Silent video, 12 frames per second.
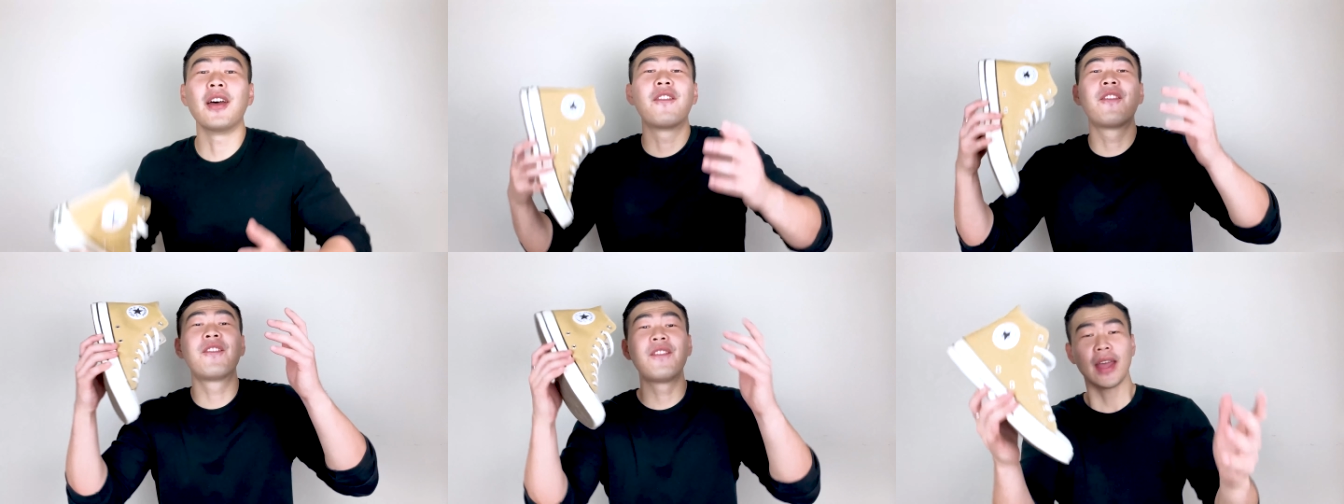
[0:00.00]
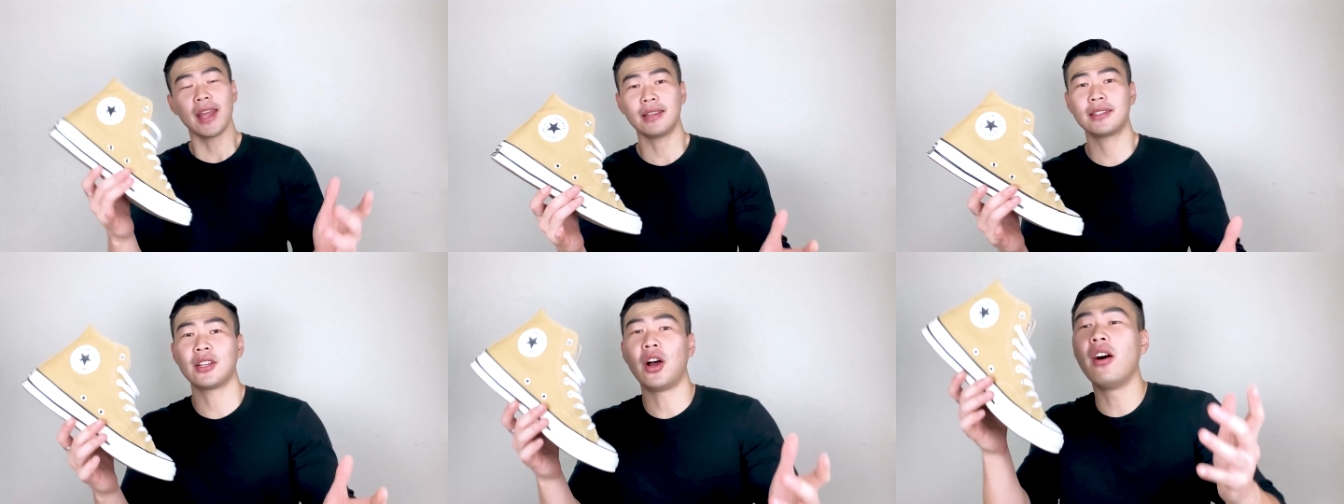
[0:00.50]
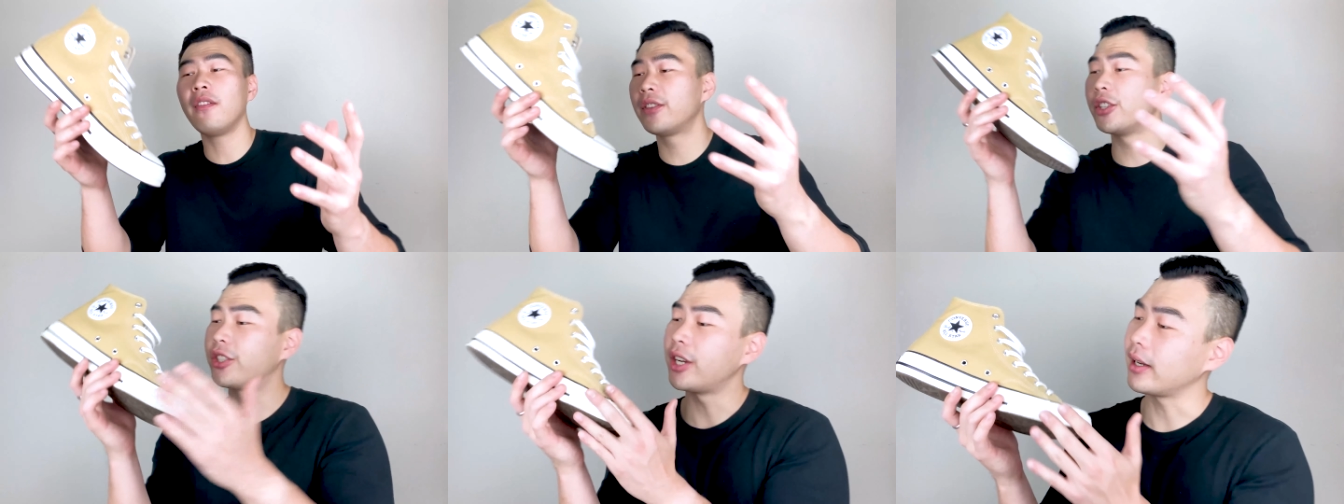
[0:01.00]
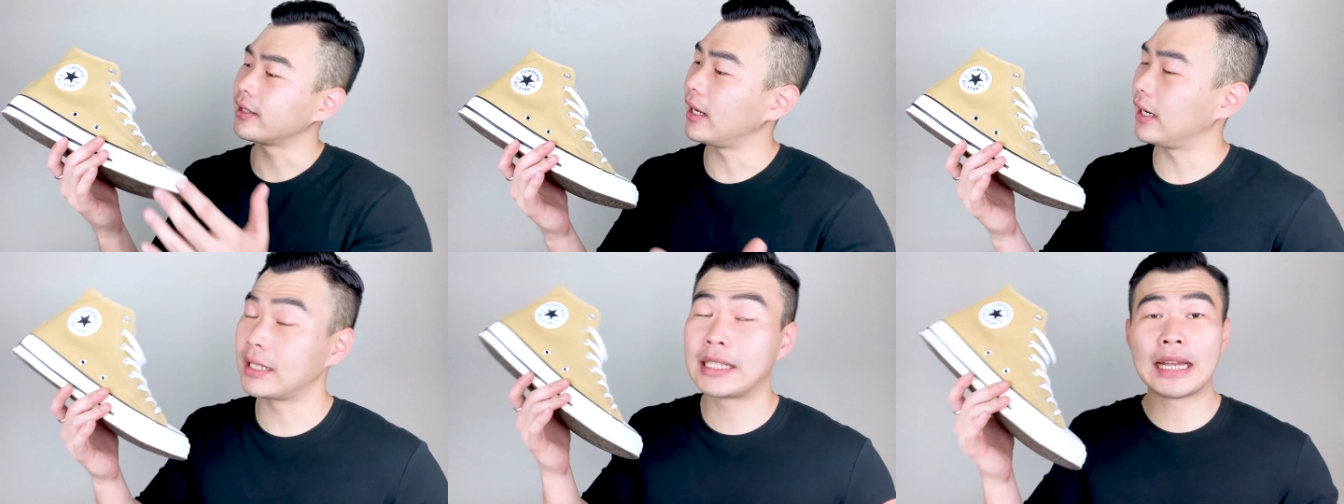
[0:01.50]
The fit of the Chuck
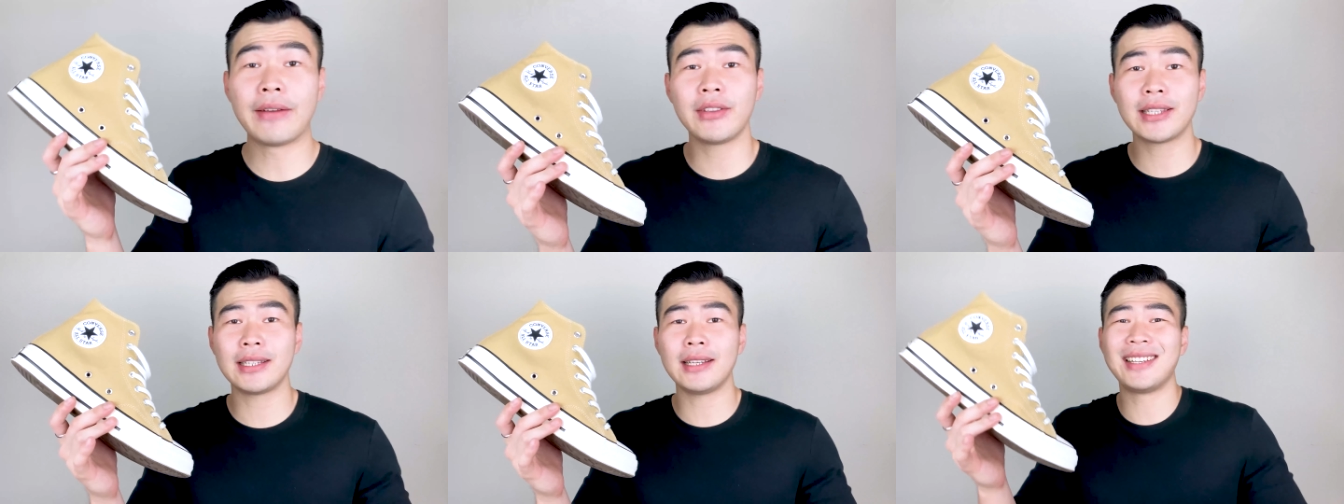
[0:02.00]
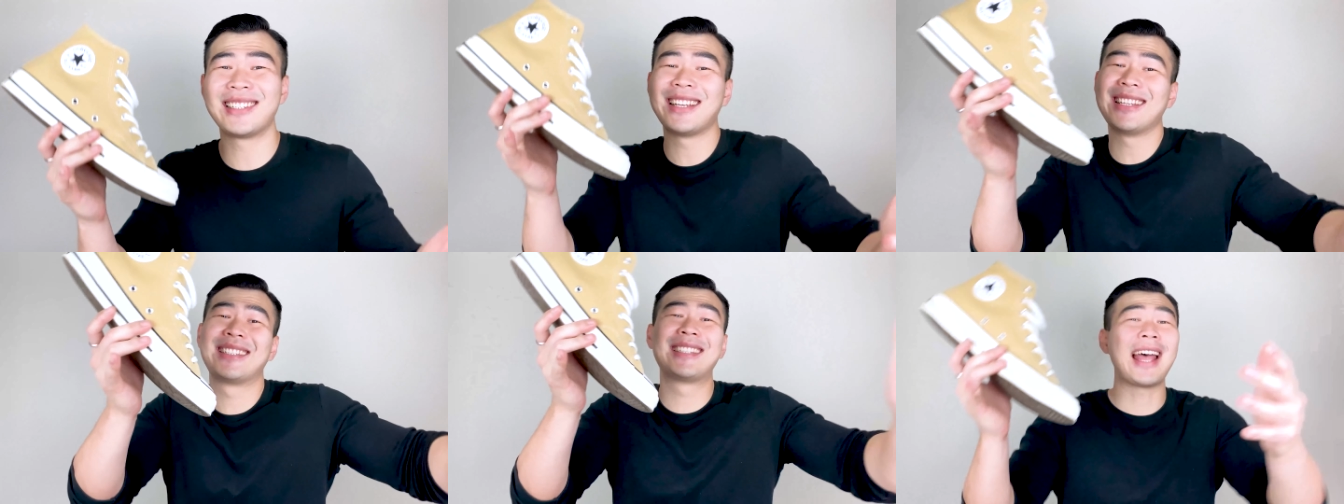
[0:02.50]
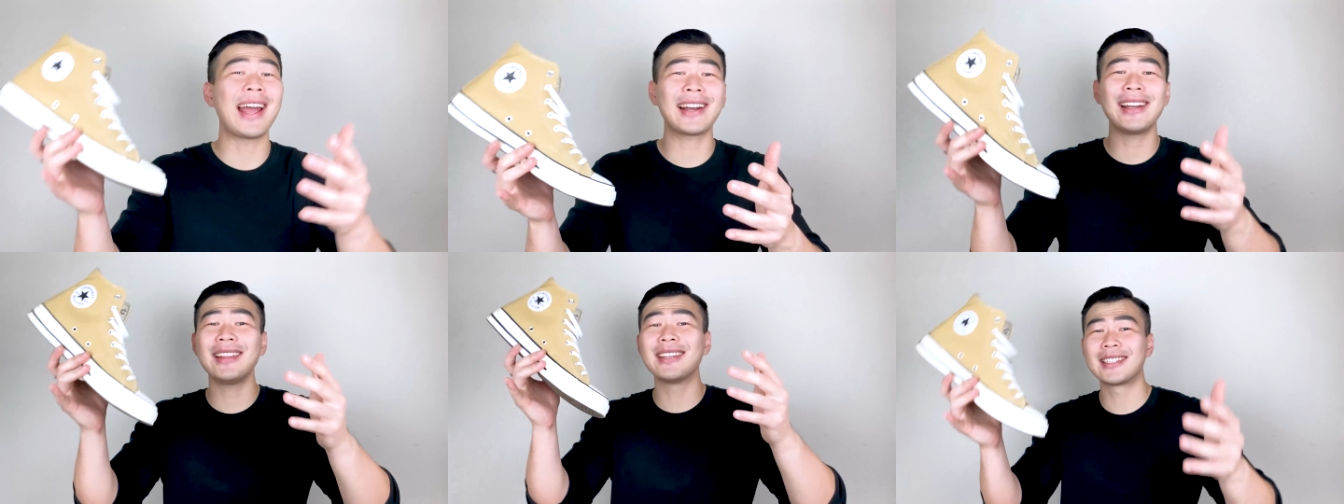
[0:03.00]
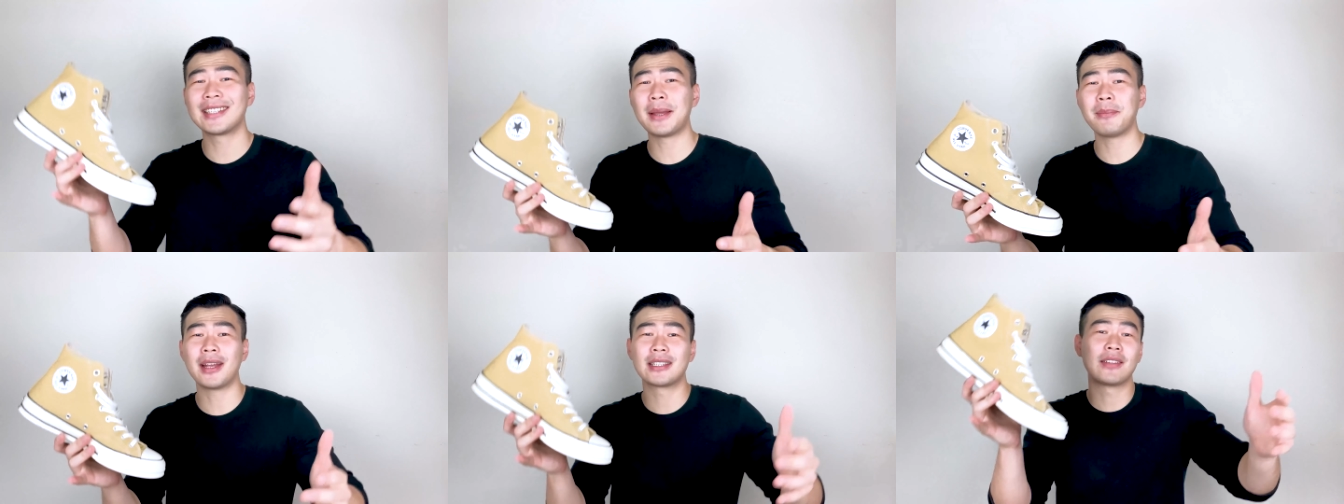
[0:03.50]
Taylor 70 is exactly the
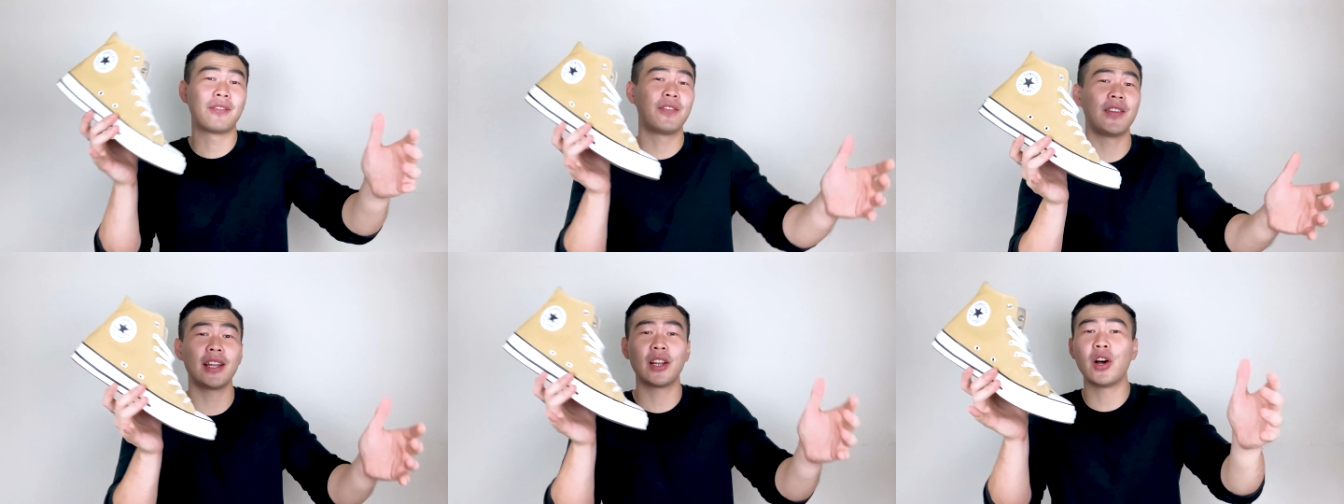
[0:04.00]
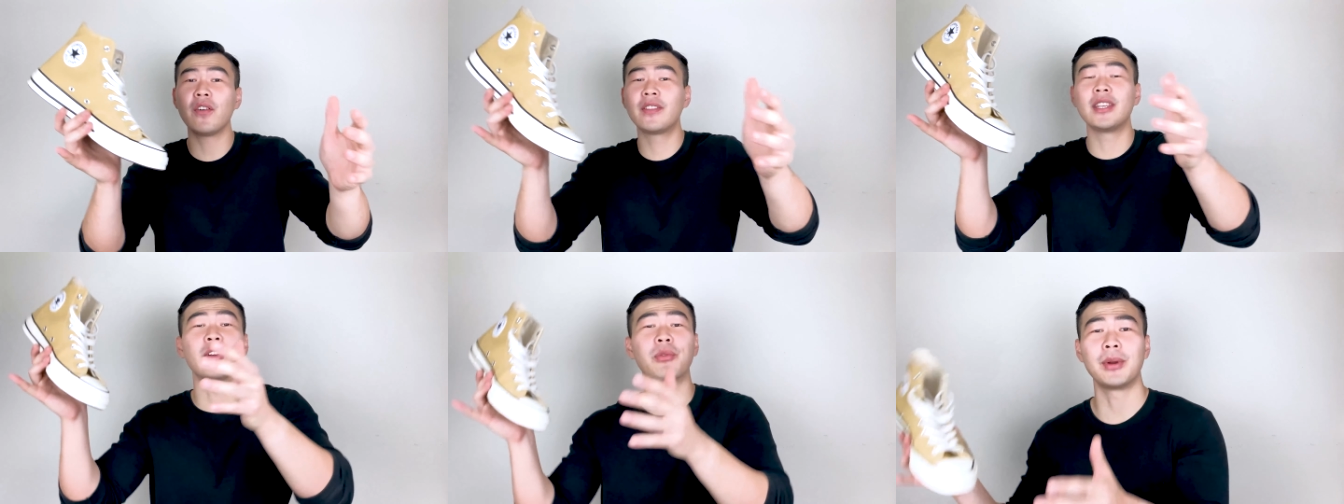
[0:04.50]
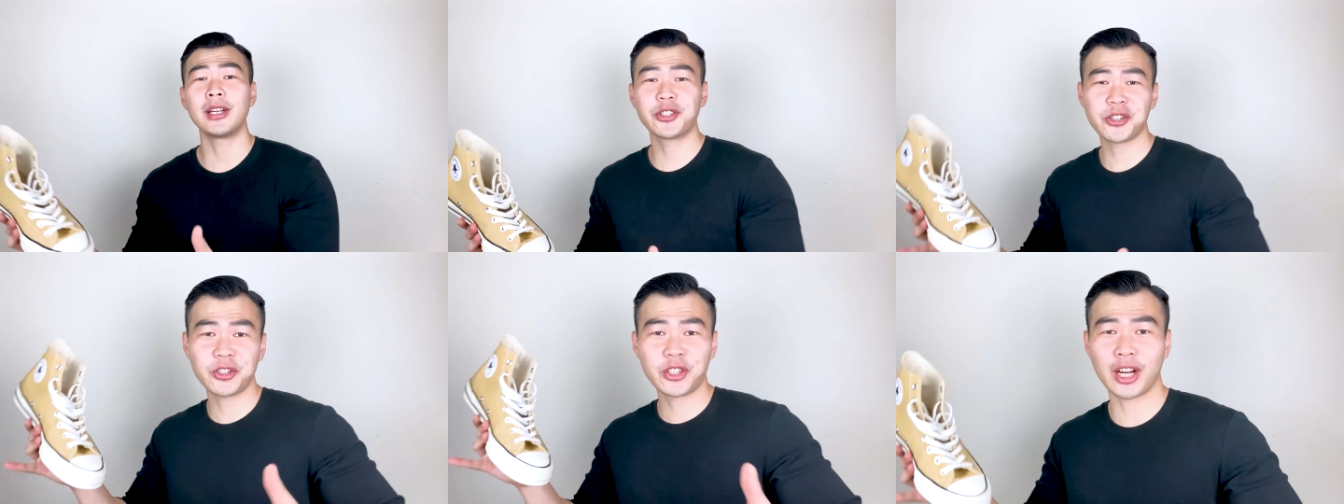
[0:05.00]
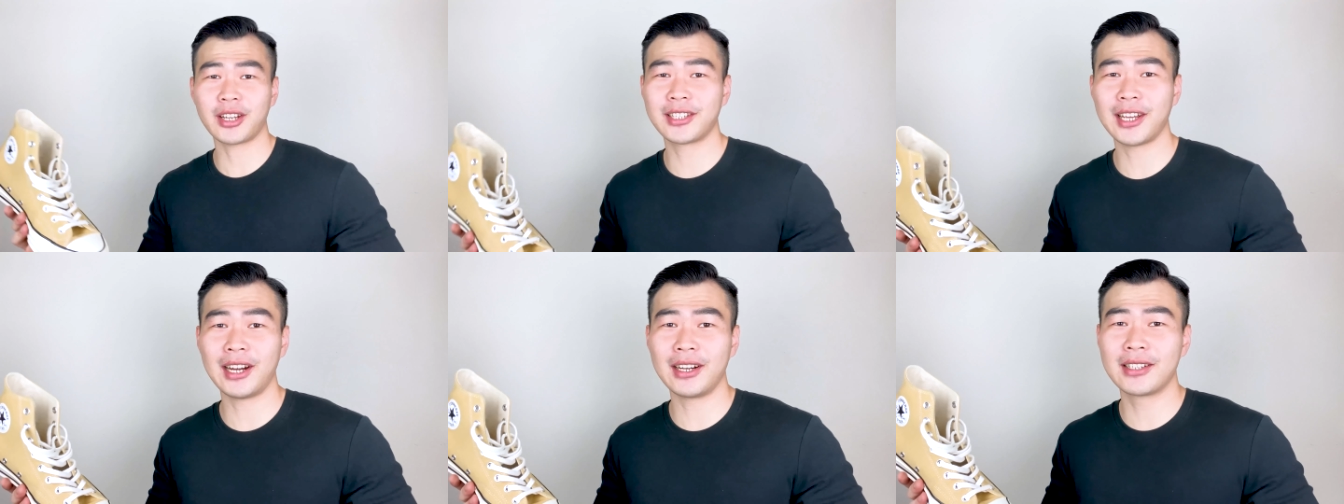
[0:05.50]
same as the fit of the original Chuck
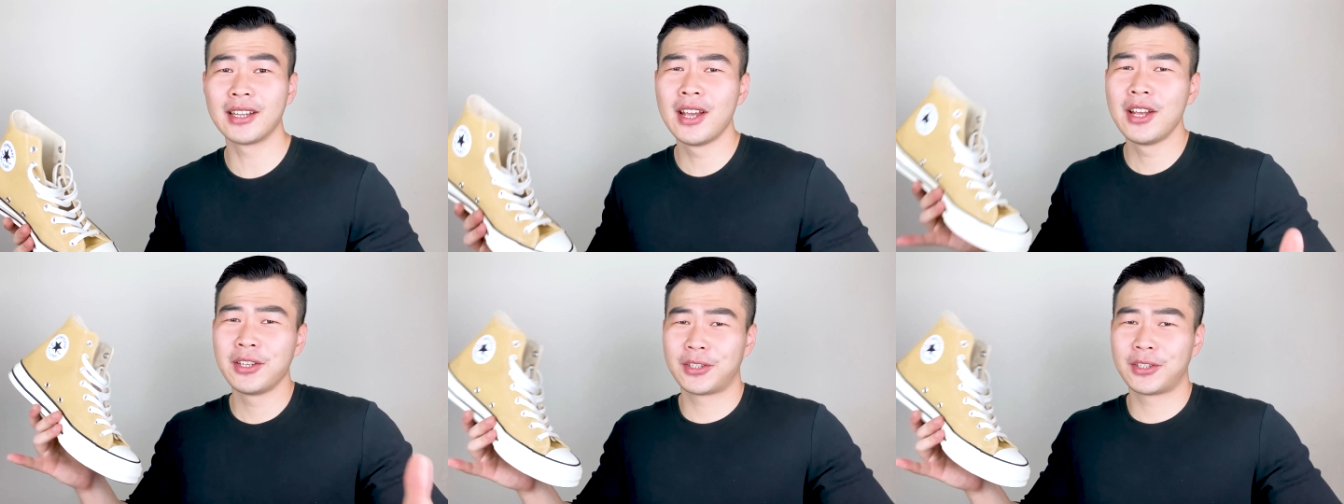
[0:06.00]
Taylors,